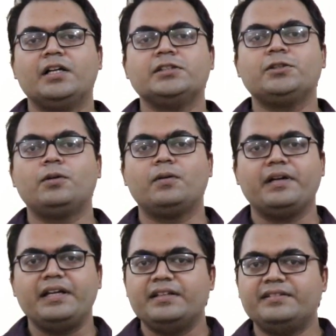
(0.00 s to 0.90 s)
So
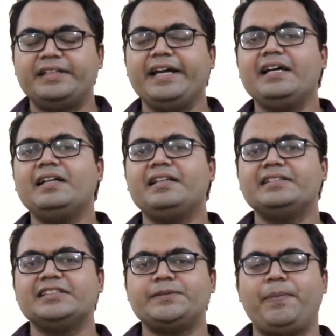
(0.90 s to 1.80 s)
there,
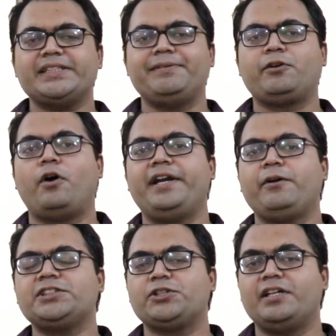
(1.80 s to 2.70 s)
this specific
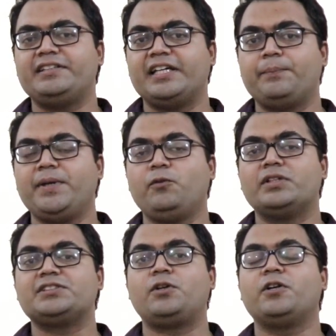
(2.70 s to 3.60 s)
corticosteroid therapy
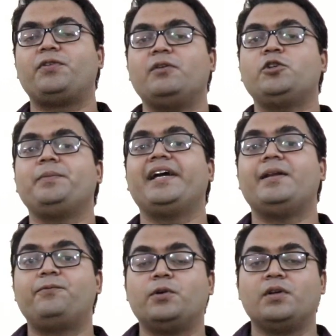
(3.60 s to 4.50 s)
was not found to be
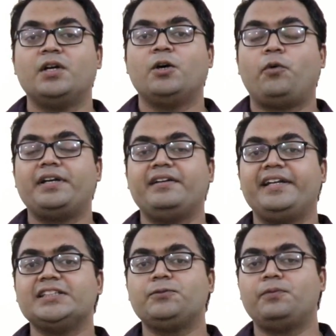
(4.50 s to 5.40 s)
helpful. What it
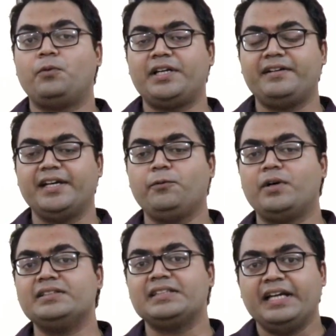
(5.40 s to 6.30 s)
did
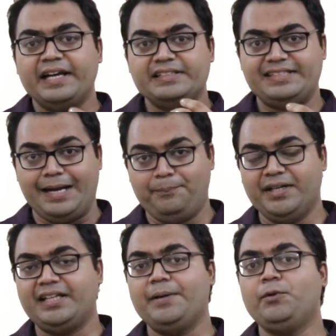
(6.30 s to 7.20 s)
was it
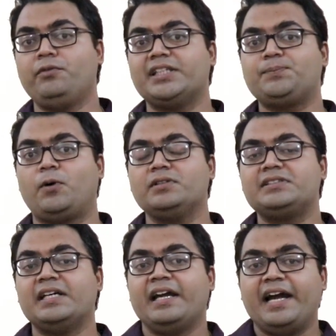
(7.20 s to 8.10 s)
dampened the immune
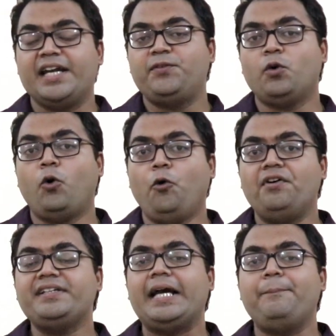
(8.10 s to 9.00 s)
response, and if you
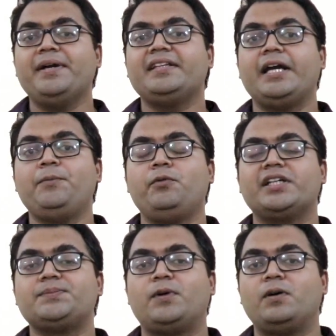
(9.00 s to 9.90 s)
over dampen the immune
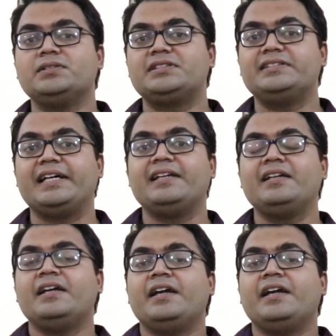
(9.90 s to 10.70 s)
response, then